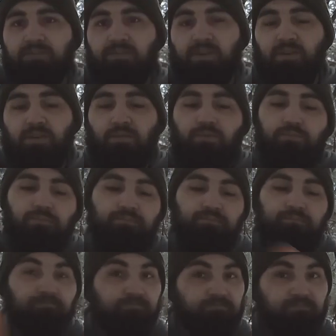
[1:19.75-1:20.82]
So,
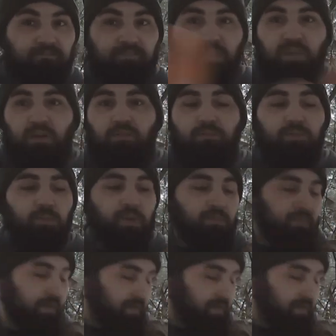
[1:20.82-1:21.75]
you know, for 20